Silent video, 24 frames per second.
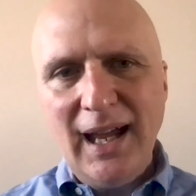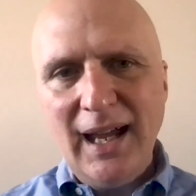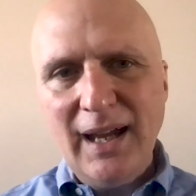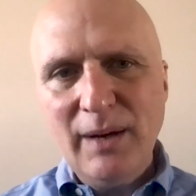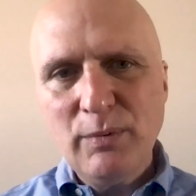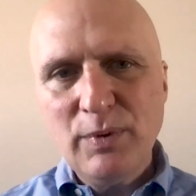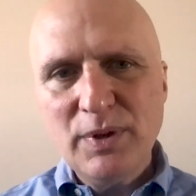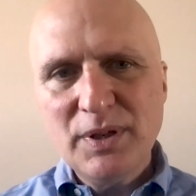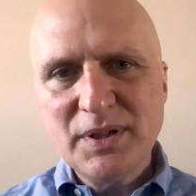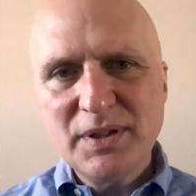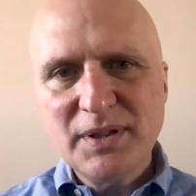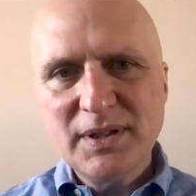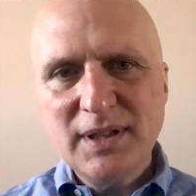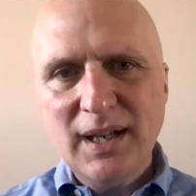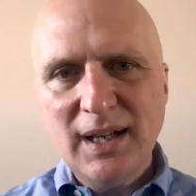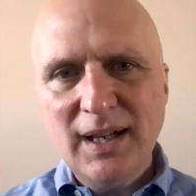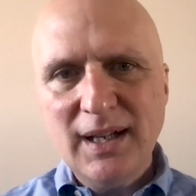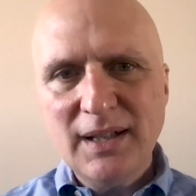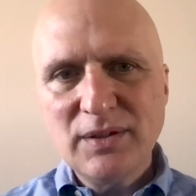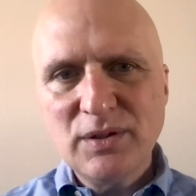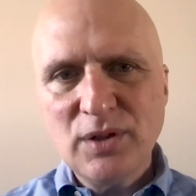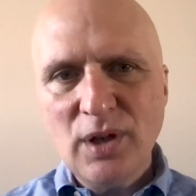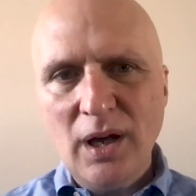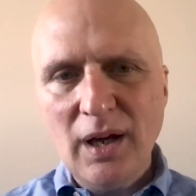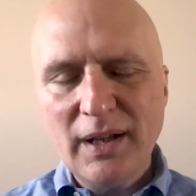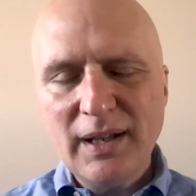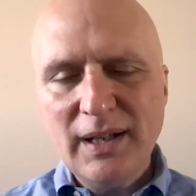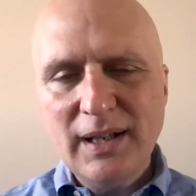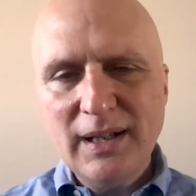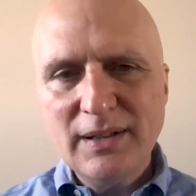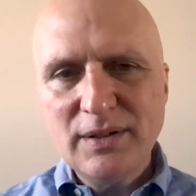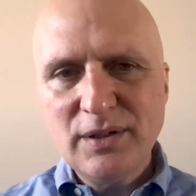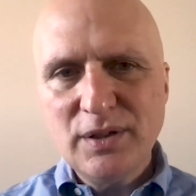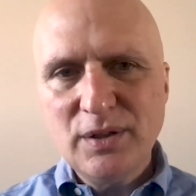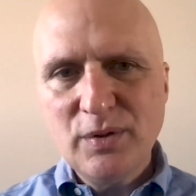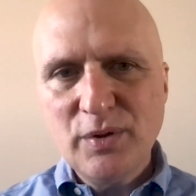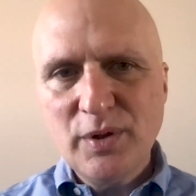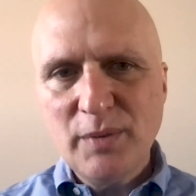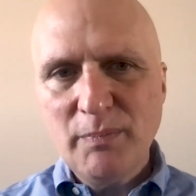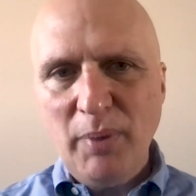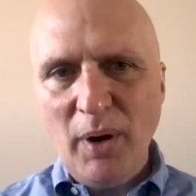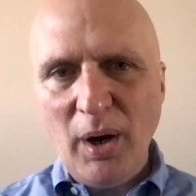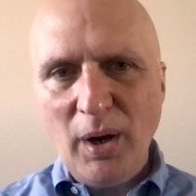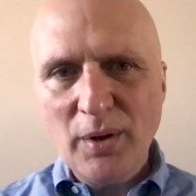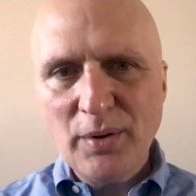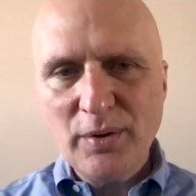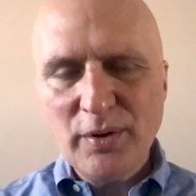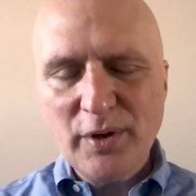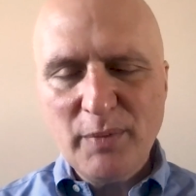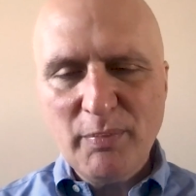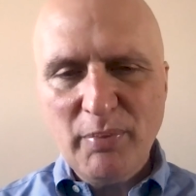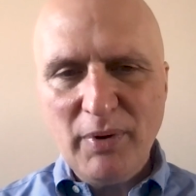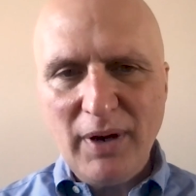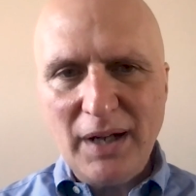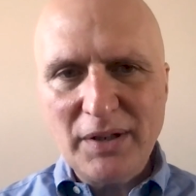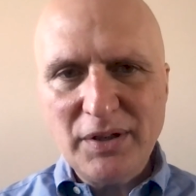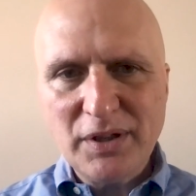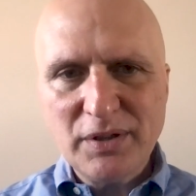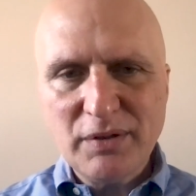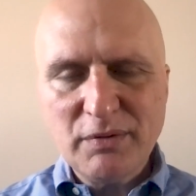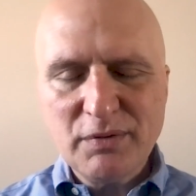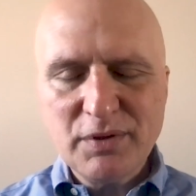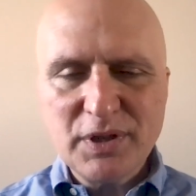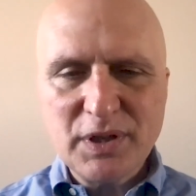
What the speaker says: I was talking to the partner of the project.